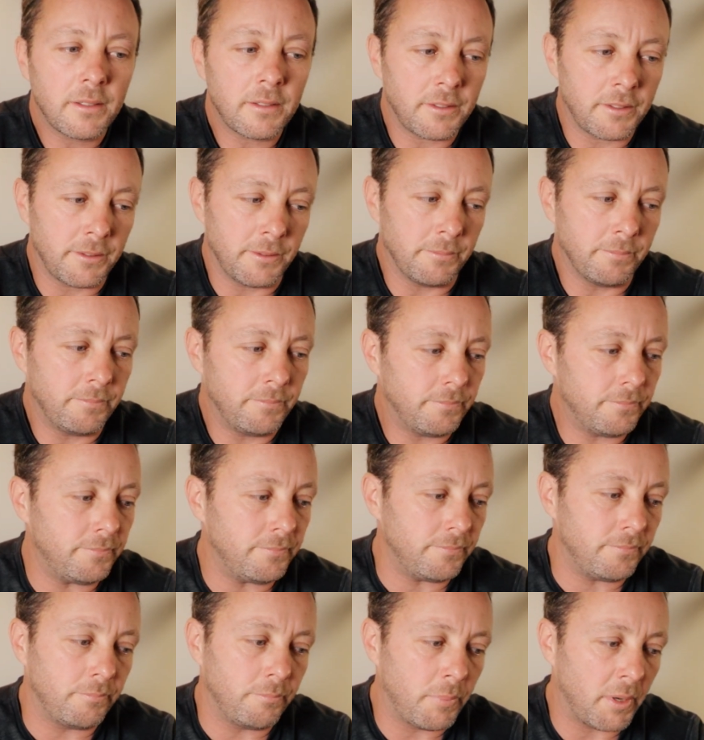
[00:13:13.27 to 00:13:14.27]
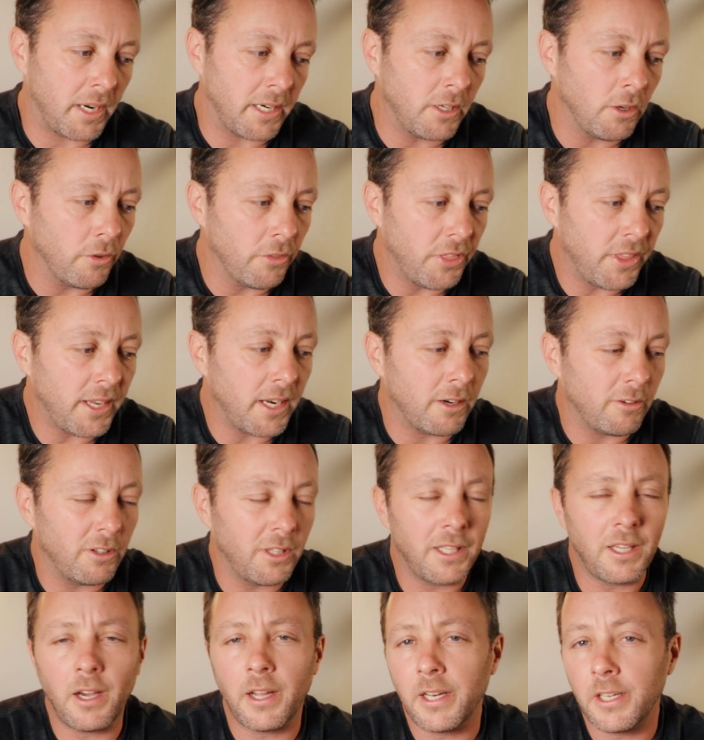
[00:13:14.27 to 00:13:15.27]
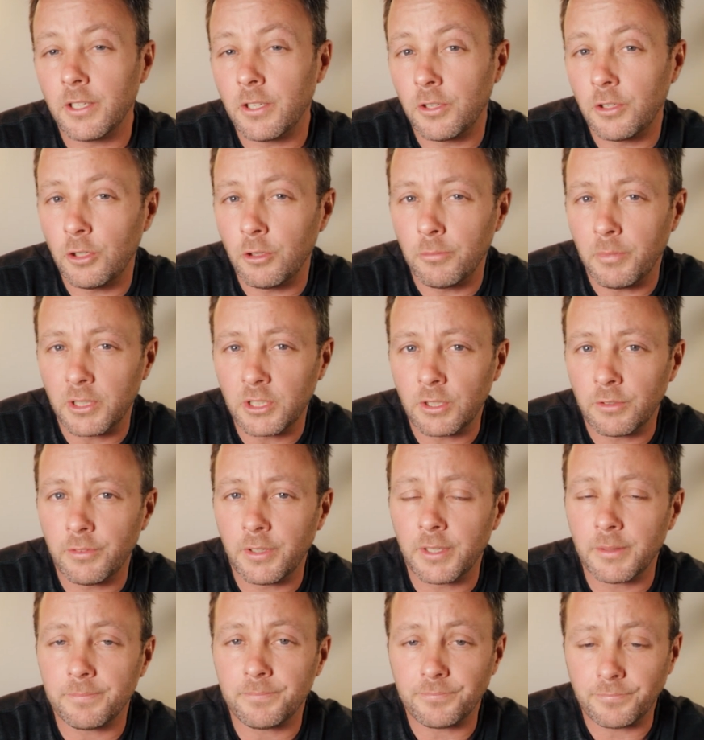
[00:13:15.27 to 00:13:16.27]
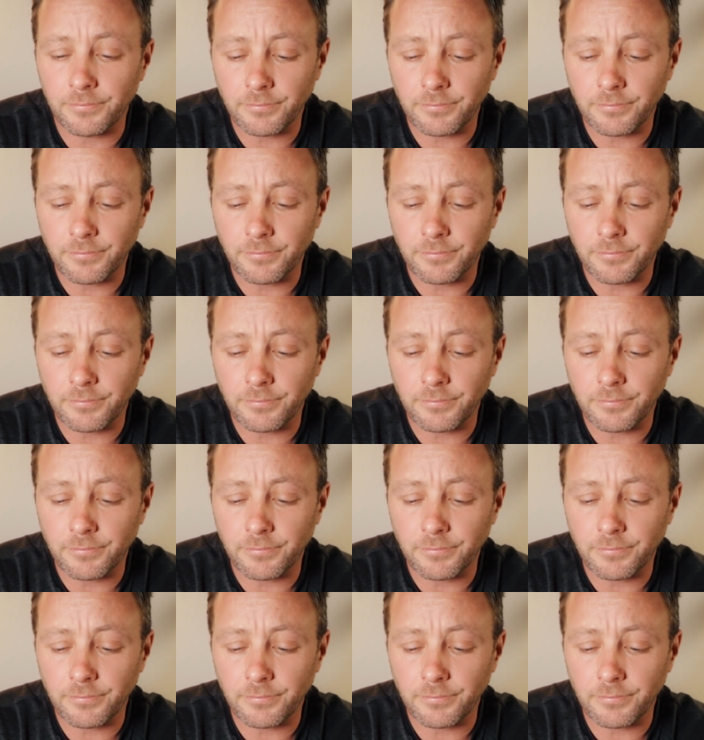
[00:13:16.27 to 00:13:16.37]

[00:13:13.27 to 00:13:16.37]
but I don't think I really got into too much of it.